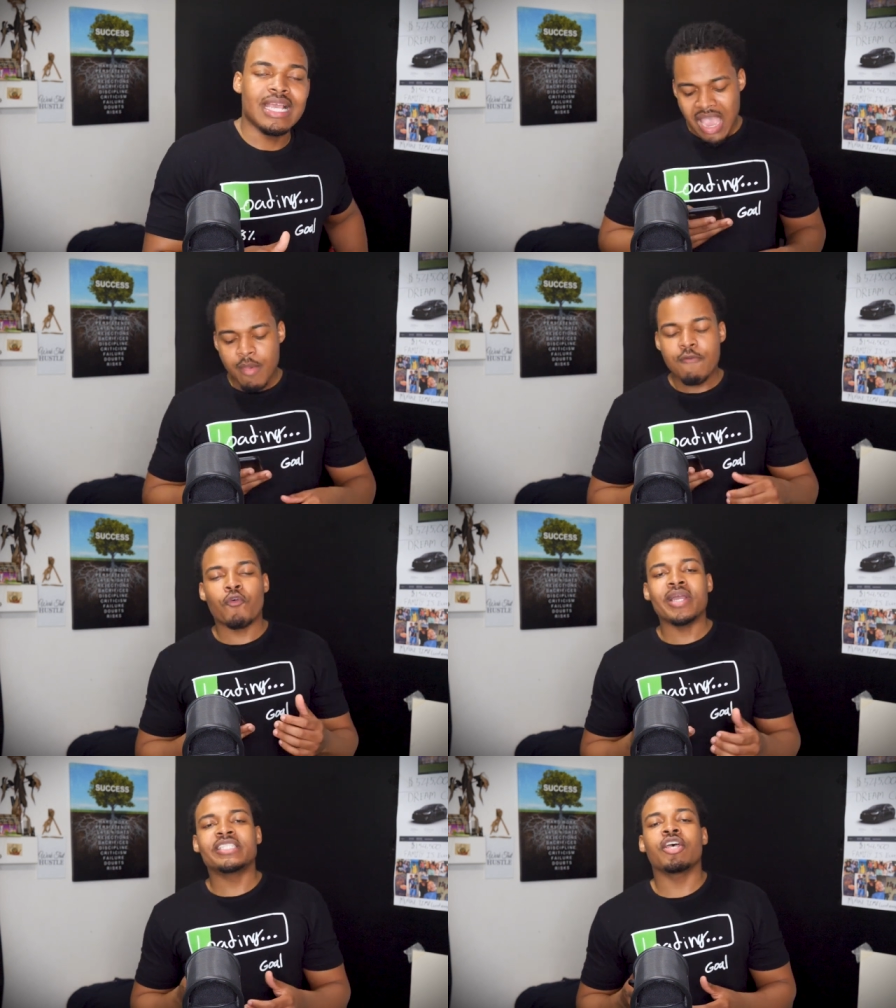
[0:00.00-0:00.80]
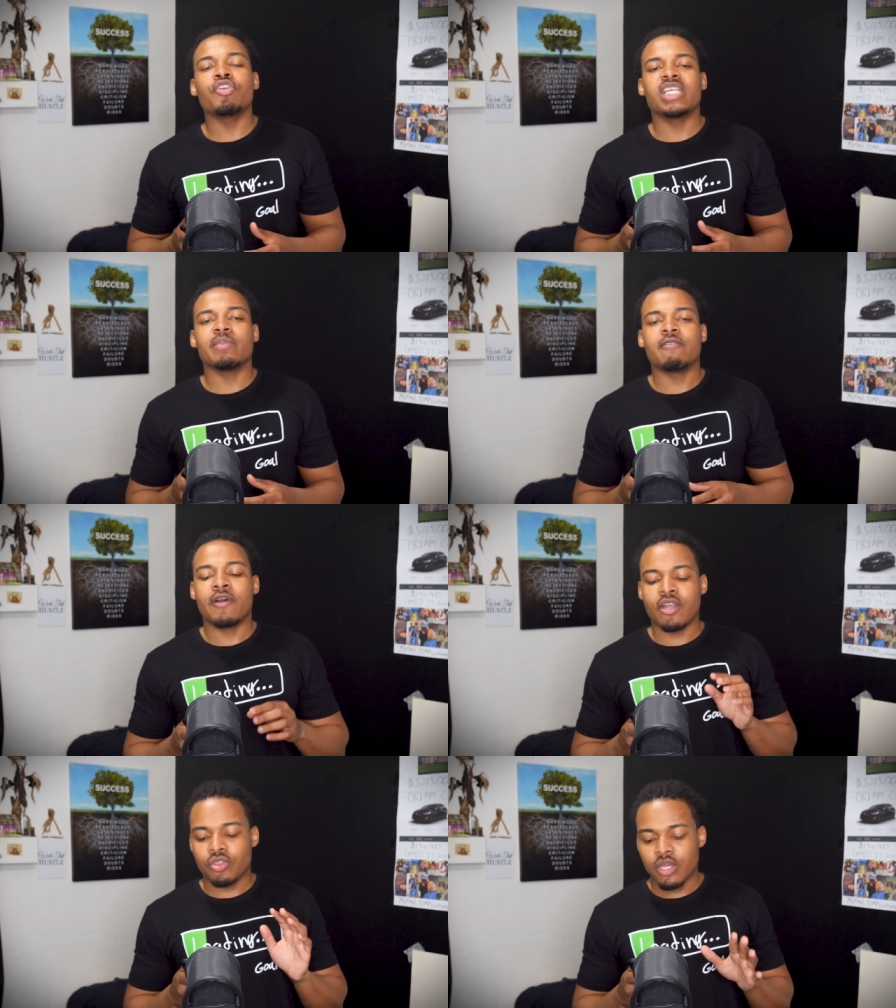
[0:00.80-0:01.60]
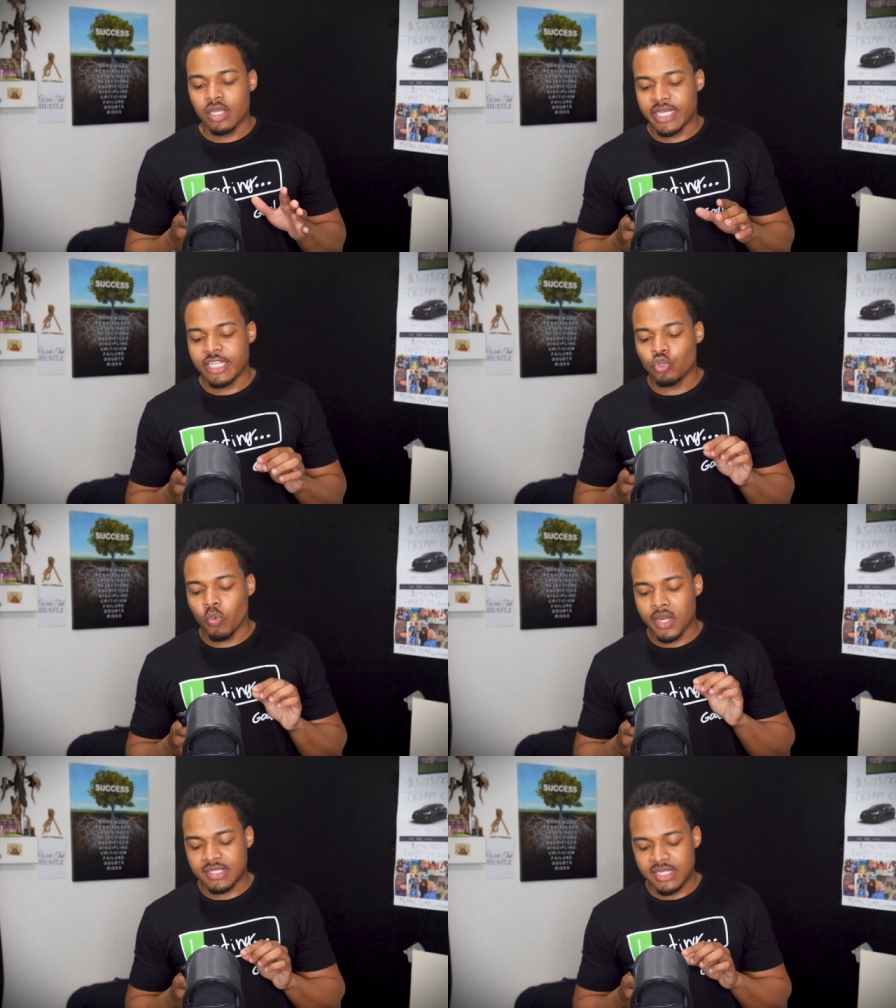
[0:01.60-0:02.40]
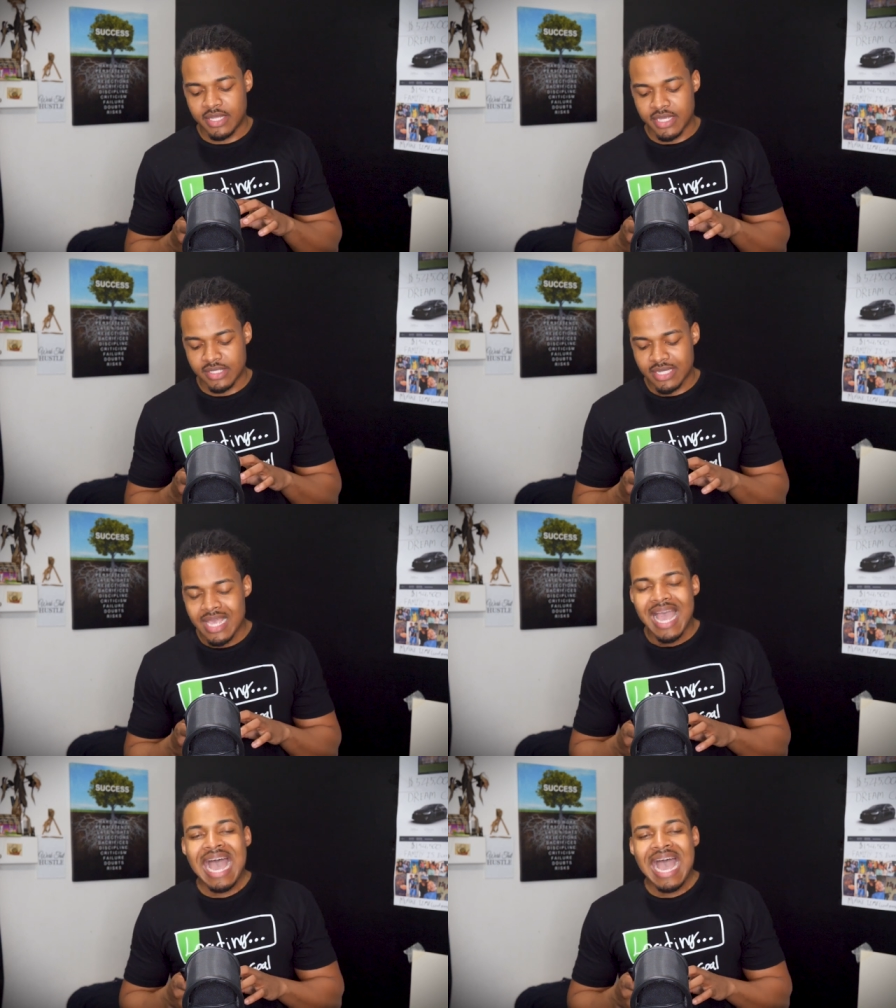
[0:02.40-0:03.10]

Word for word: And before I tell you guys my final thoughts, I do want to say this.